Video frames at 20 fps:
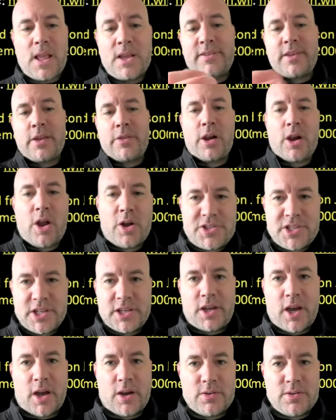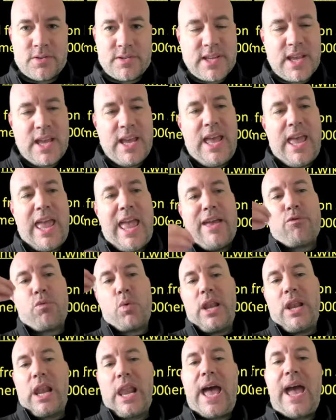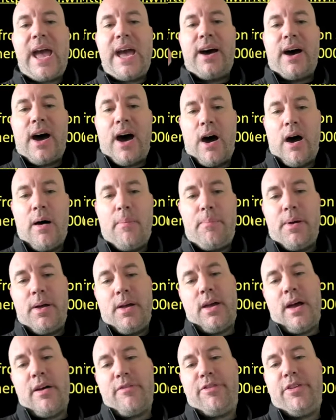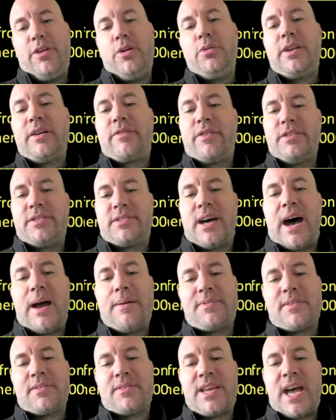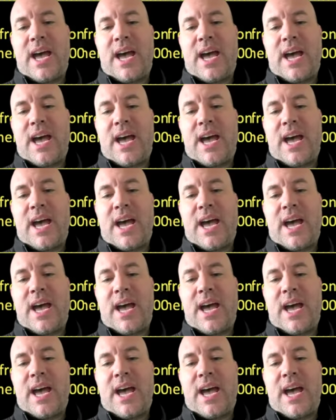So the logic goes, if we layer up a few different types of